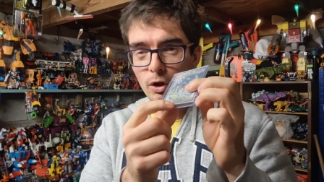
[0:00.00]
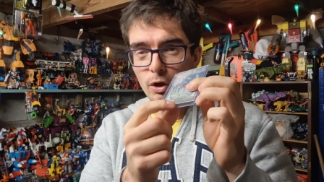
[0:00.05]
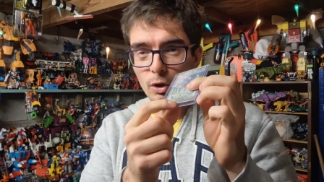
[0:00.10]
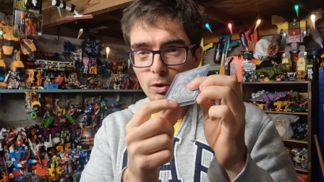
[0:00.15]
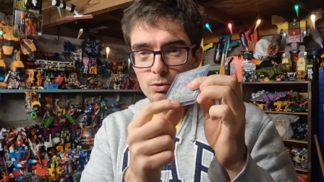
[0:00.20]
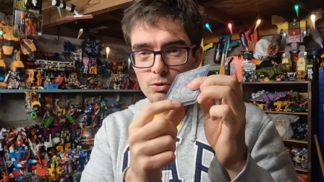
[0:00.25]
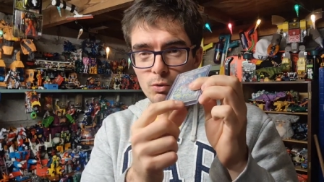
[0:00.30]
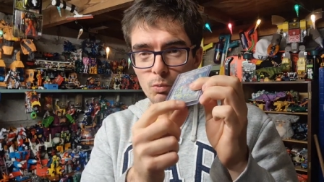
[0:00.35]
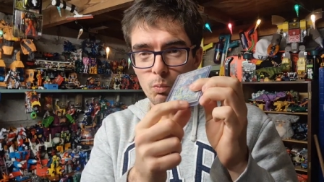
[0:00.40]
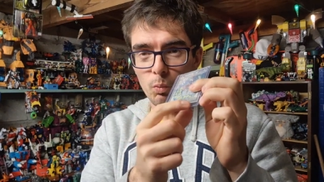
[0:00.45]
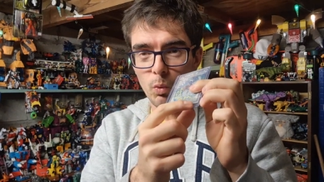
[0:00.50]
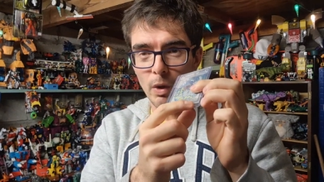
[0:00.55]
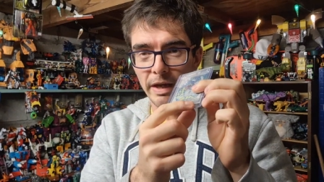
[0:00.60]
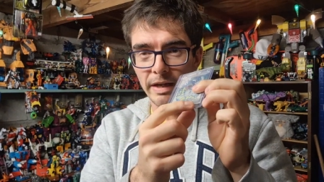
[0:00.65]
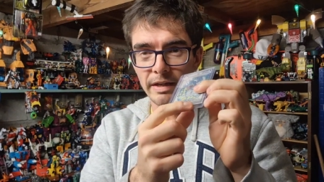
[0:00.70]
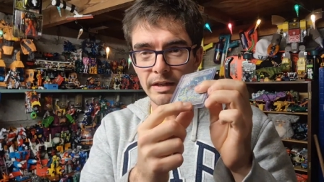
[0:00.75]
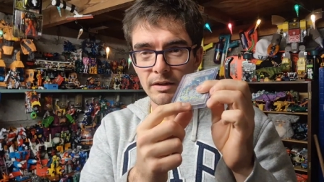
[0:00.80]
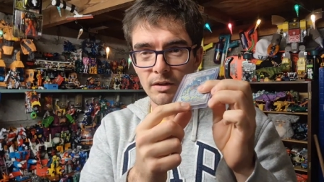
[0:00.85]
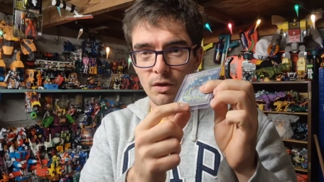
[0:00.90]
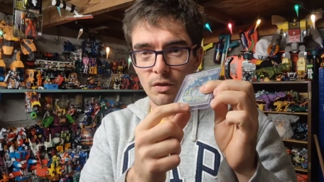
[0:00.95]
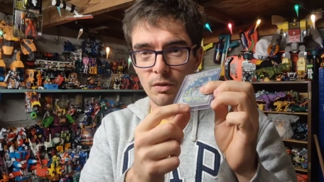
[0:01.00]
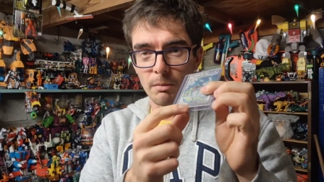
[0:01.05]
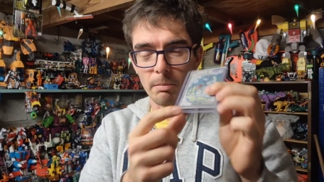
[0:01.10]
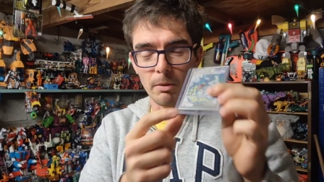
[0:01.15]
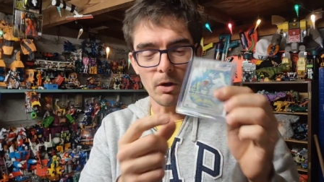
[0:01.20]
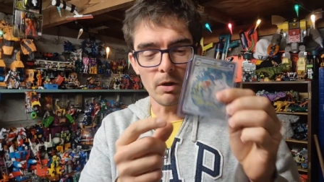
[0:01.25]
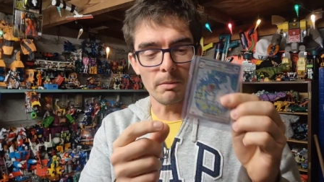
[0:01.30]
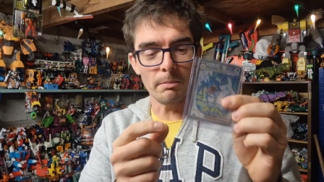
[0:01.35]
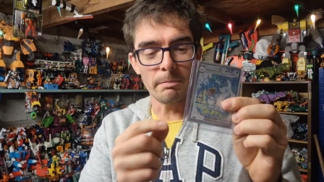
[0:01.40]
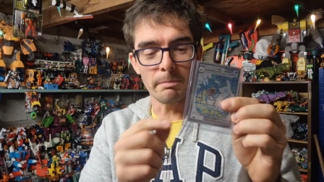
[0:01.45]
Loads of whitening on the
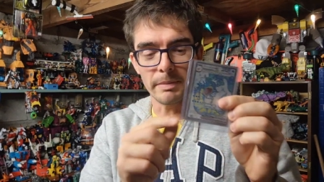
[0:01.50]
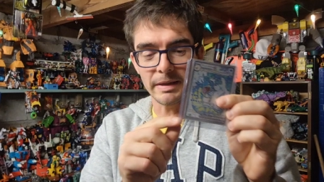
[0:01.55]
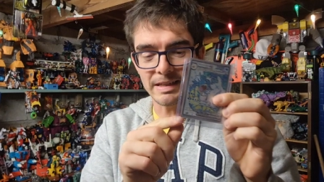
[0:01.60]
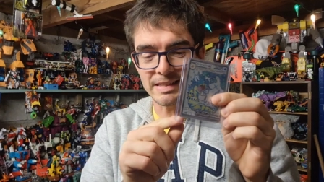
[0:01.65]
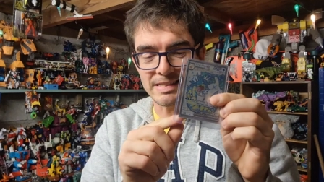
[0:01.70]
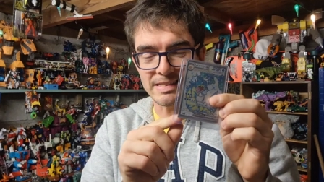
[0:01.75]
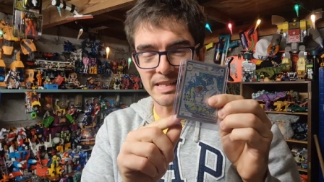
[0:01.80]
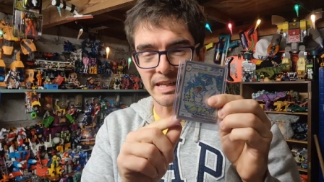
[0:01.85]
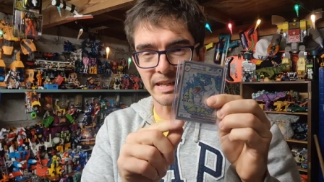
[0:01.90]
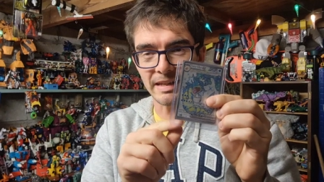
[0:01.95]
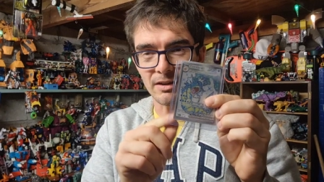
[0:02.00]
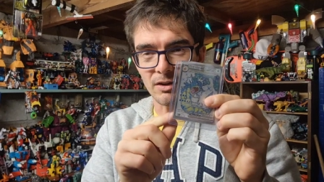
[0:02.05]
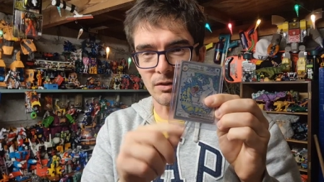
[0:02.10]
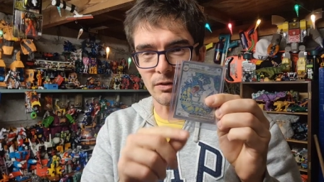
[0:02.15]
bottom, big dink